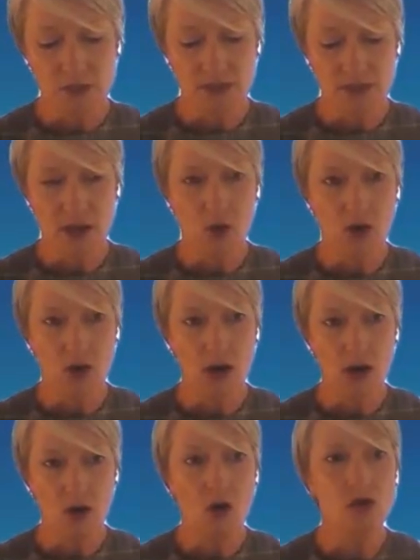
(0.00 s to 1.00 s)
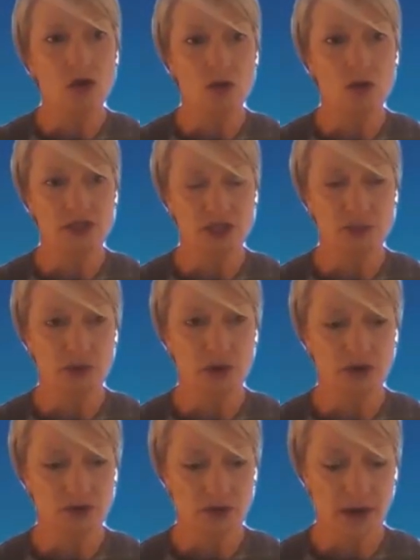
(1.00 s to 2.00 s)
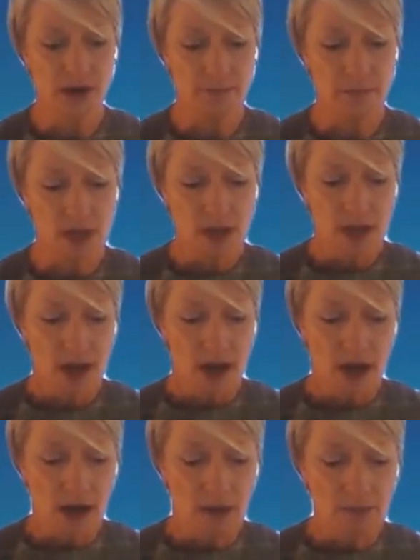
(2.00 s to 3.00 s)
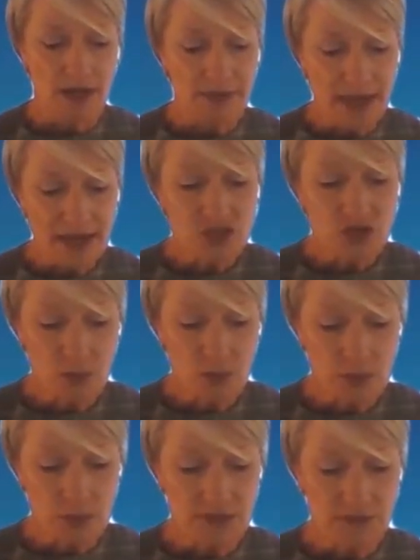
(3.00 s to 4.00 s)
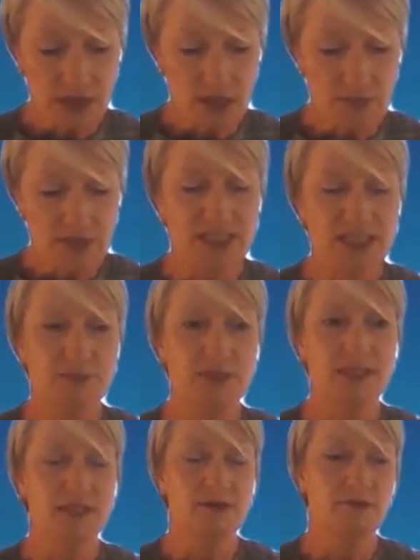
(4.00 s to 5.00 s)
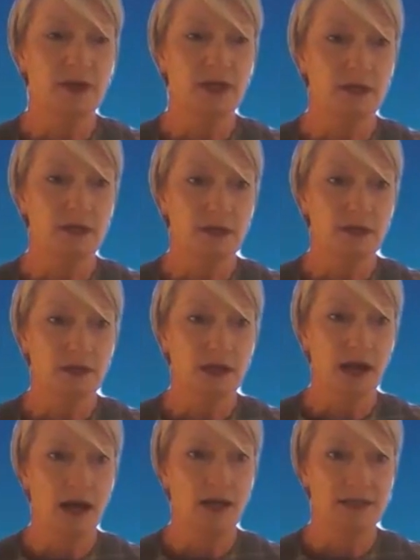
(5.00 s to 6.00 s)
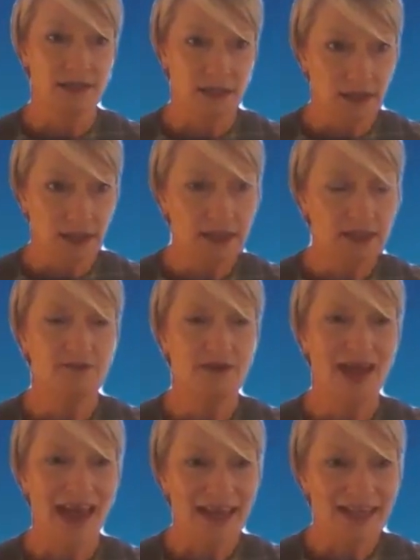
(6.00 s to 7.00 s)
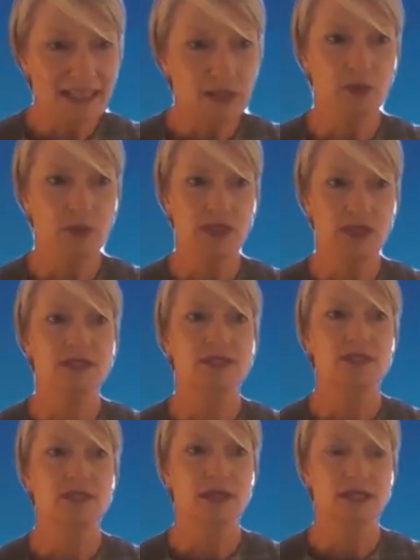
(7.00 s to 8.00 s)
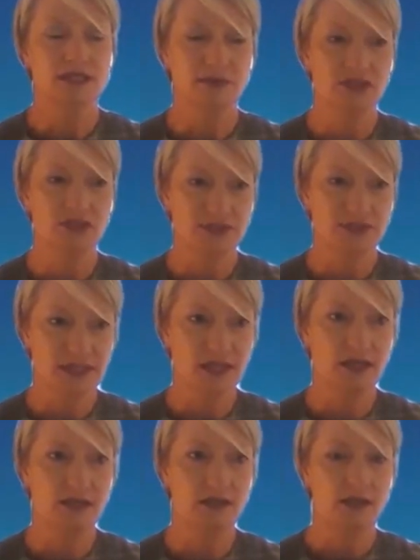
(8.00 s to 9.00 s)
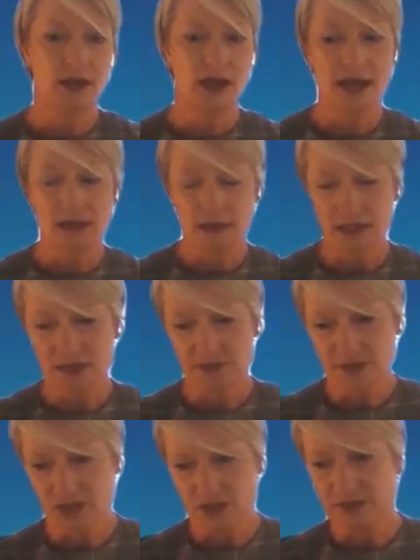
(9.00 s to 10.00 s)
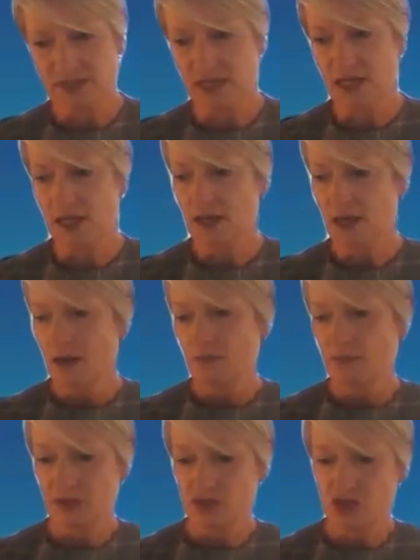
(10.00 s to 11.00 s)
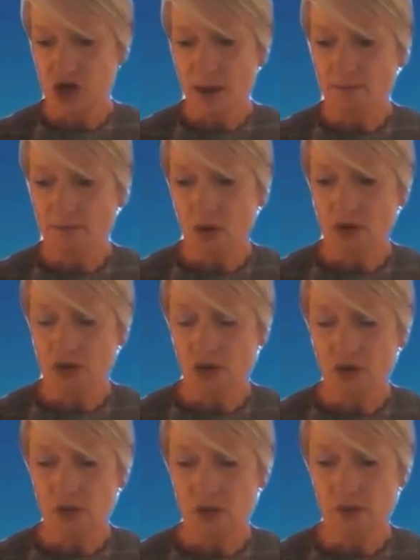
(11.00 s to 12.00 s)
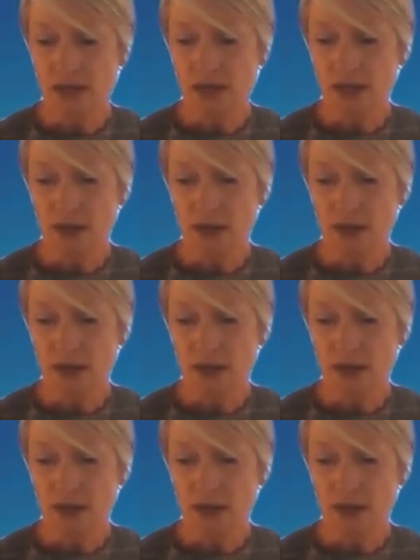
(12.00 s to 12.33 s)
with our oncology program. And at that time, we were developing specific selective antibodies against VEGF-C and against VEGF-D. But the trap molecule